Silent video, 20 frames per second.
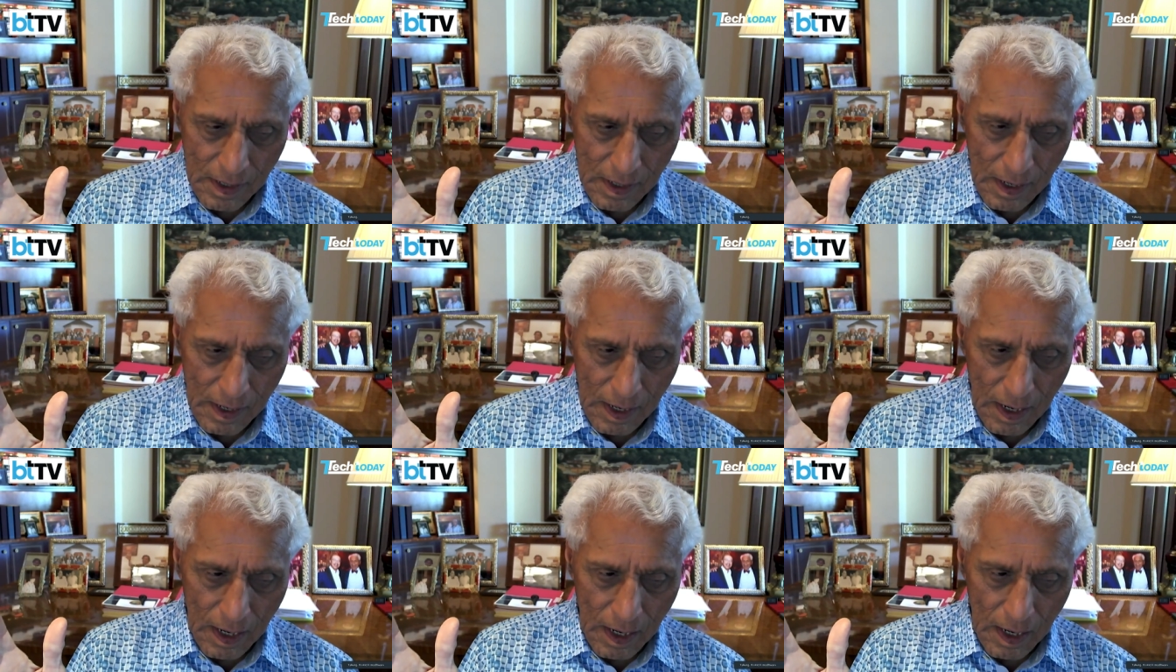
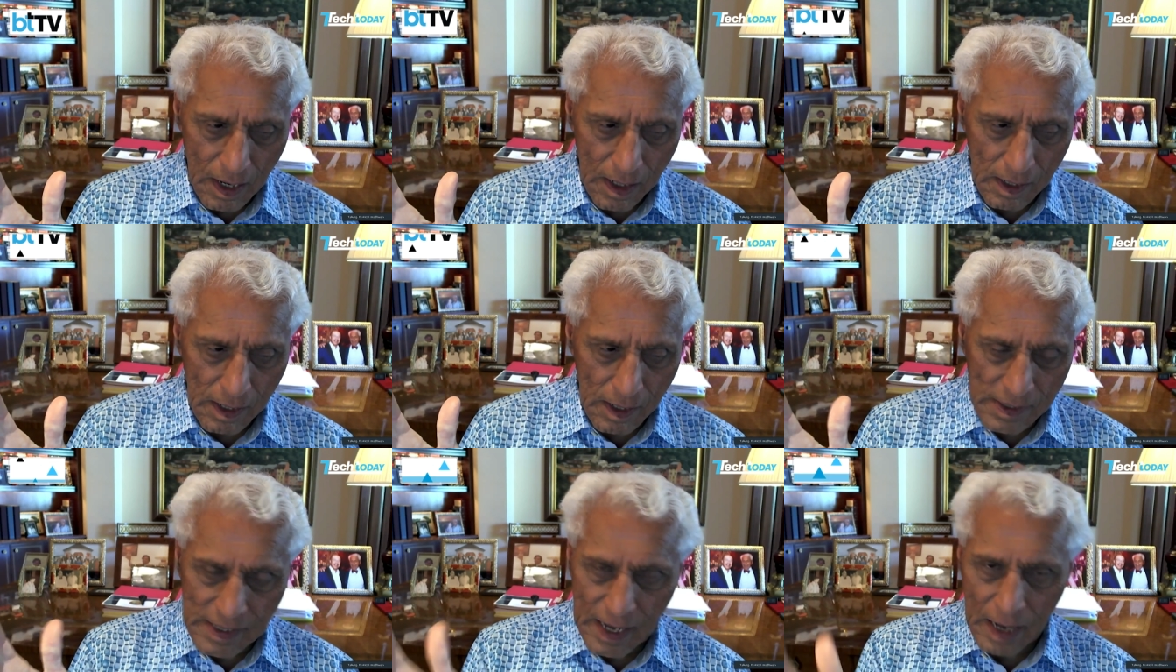
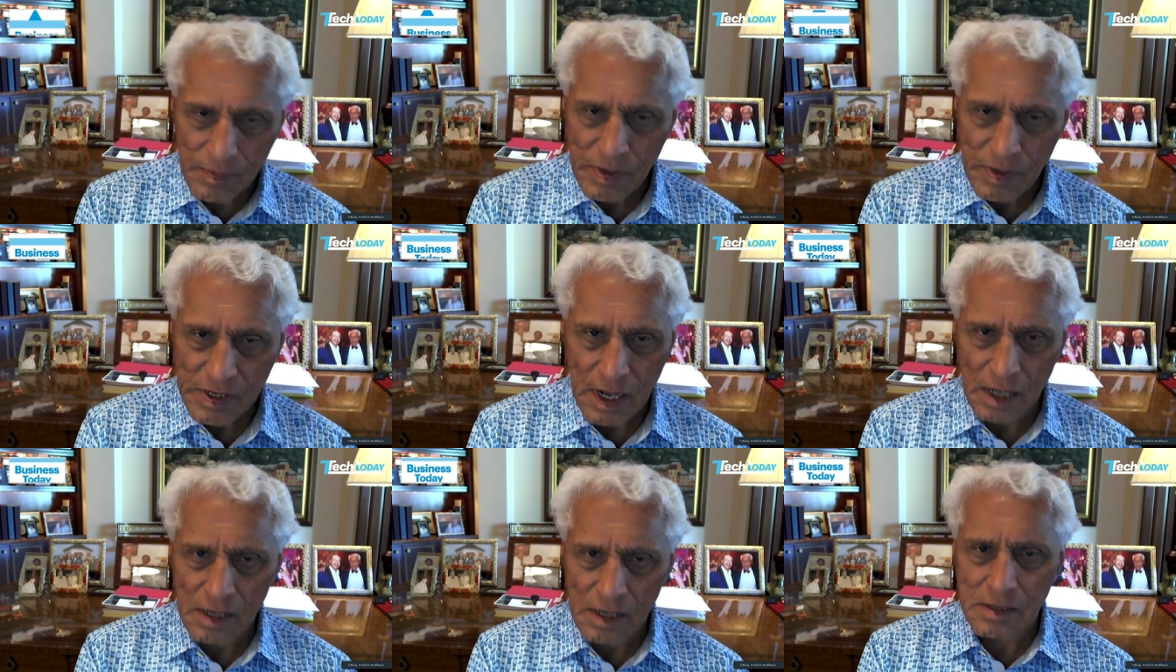it can be
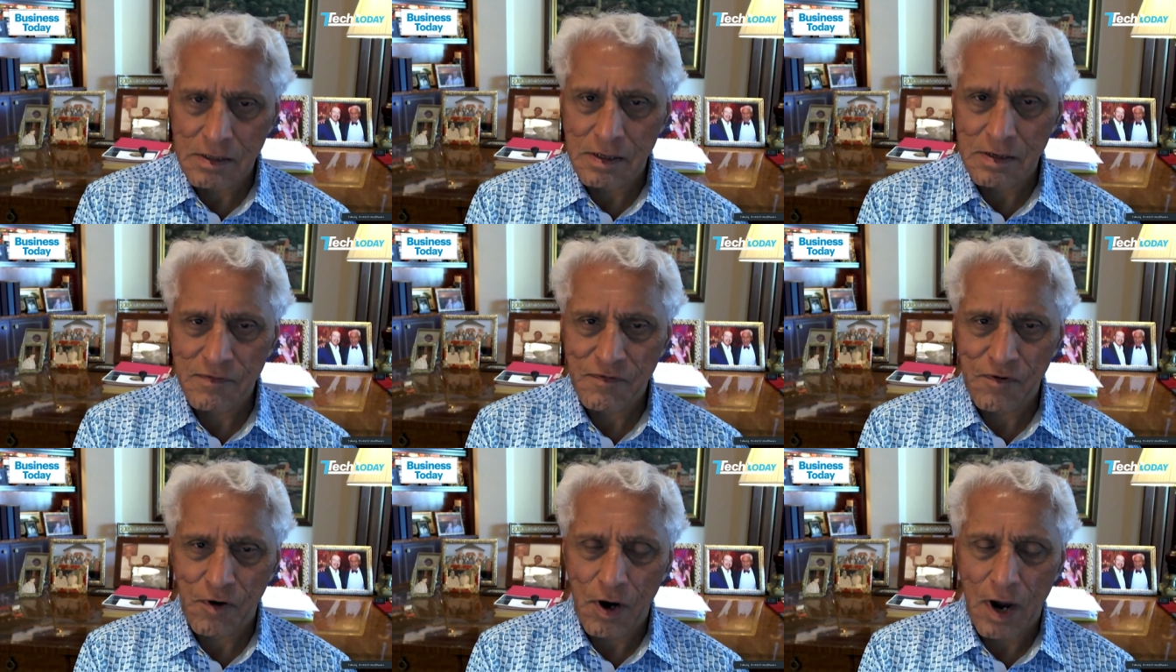
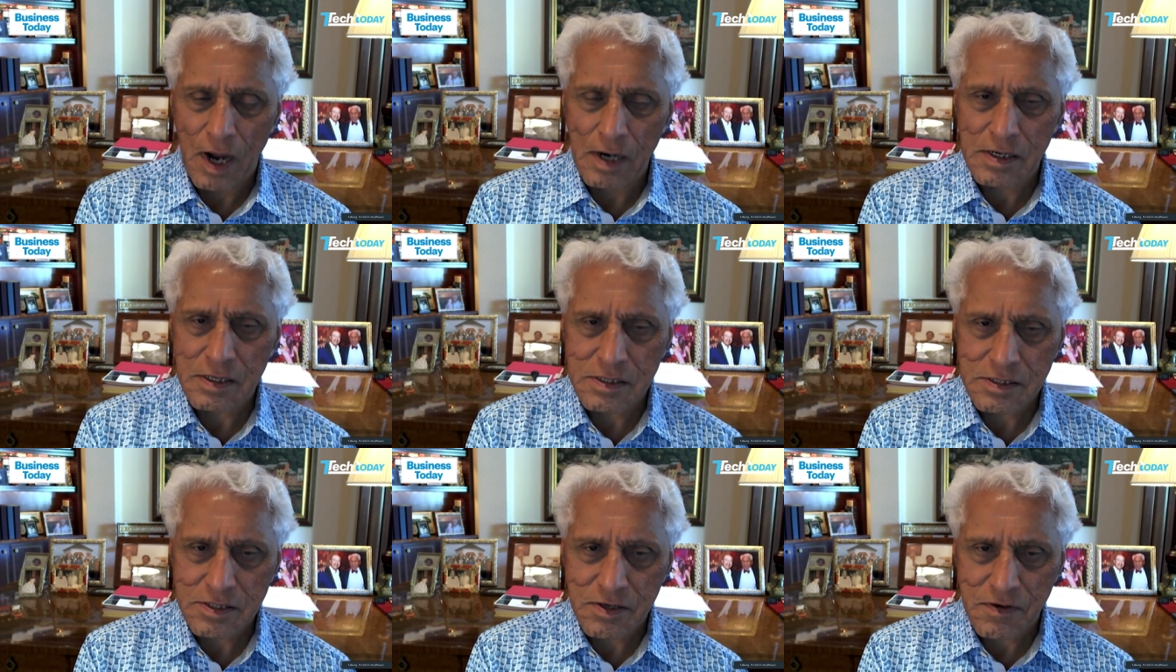done for
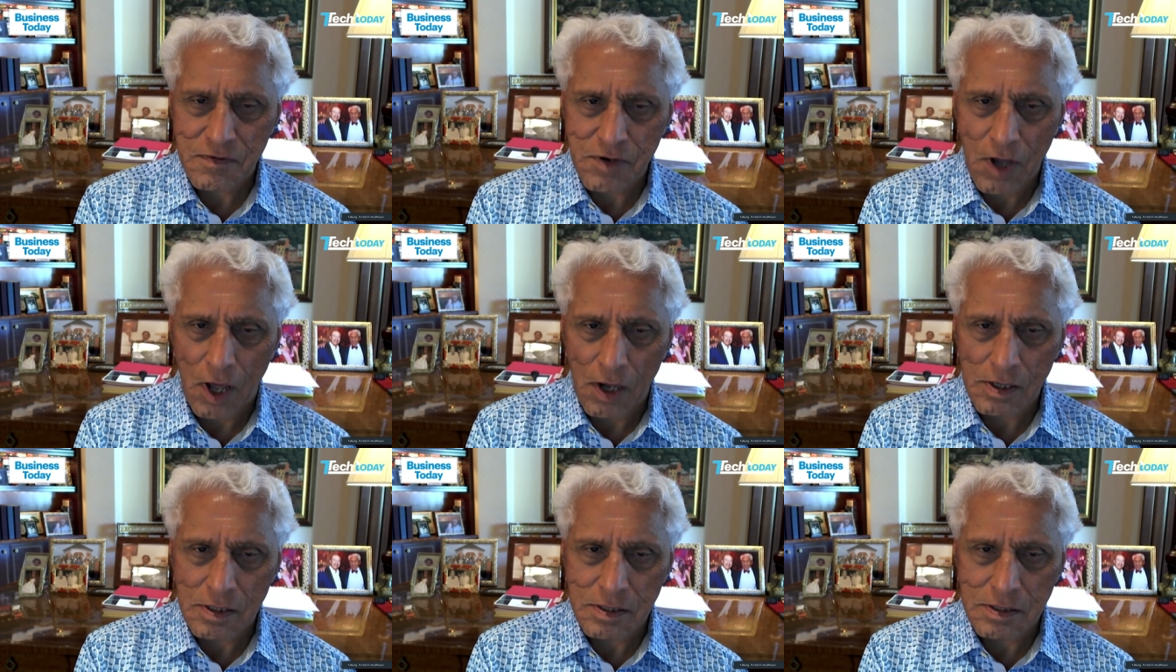hundreds of
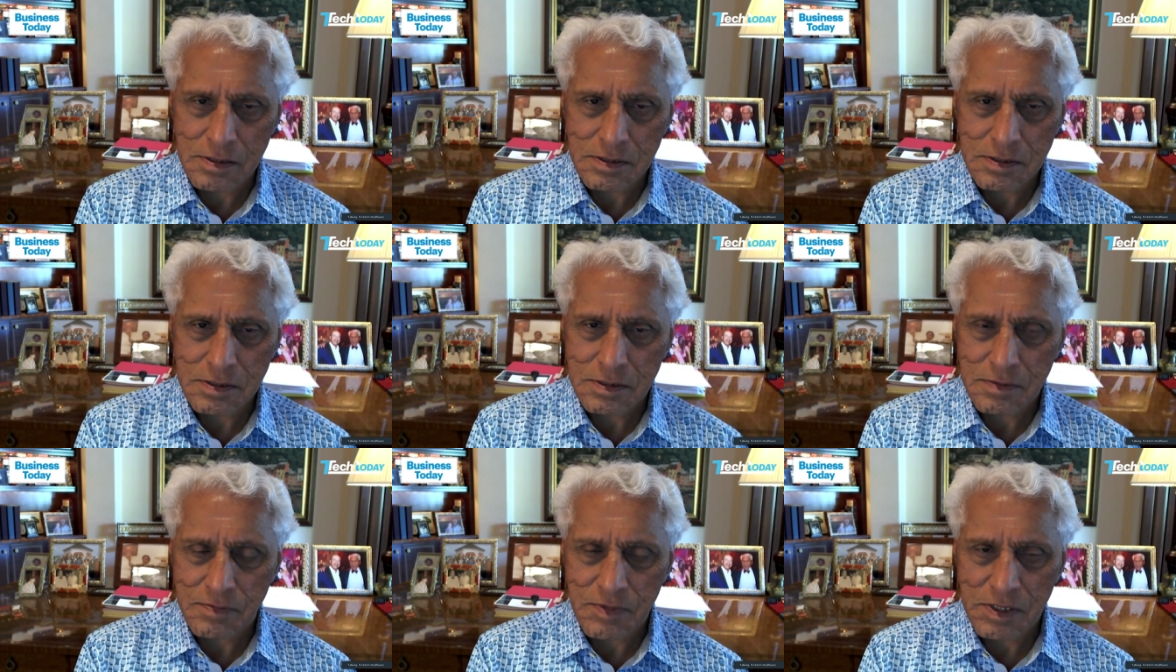
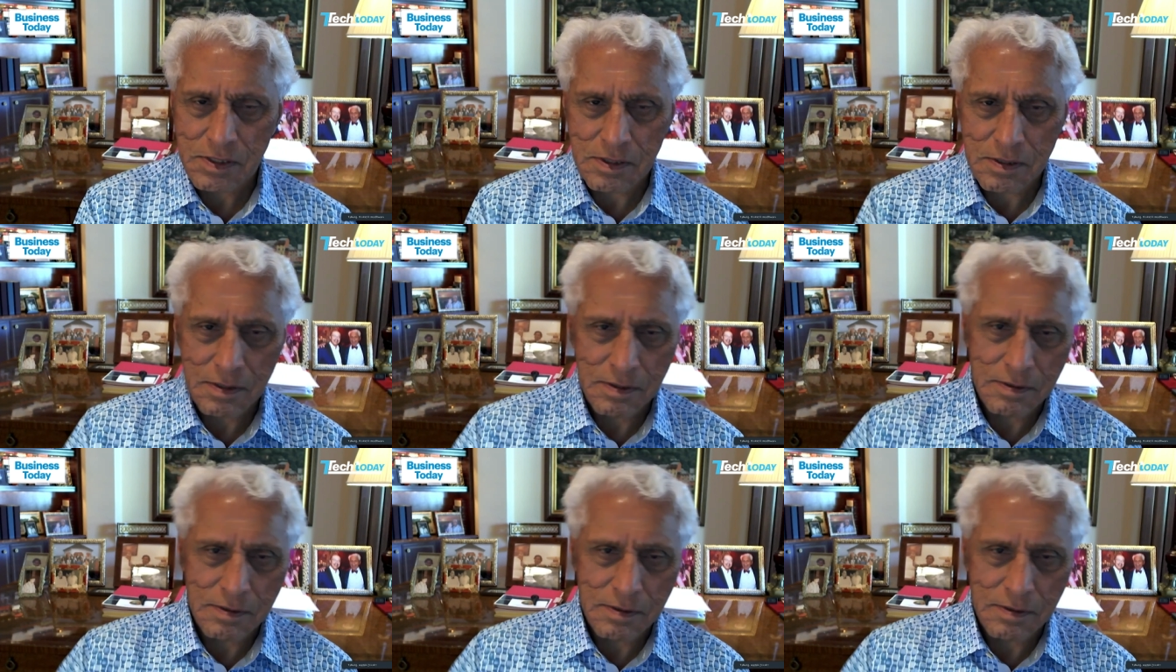dollars with